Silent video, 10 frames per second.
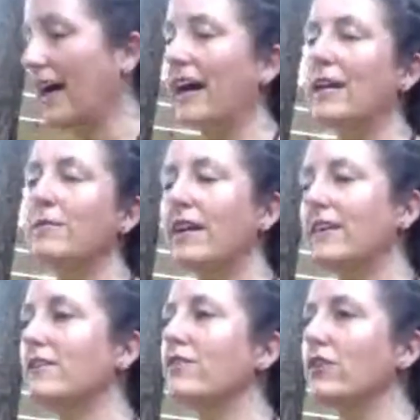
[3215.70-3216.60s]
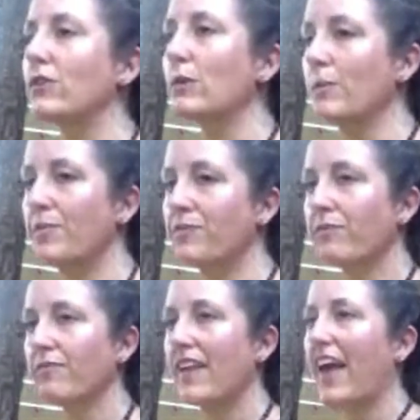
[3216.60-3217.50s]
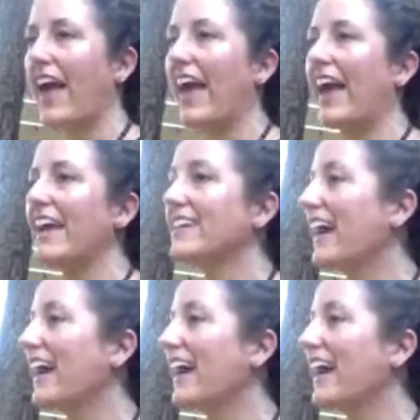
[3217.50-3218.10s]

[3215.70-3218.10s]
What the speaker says: timeline of you, and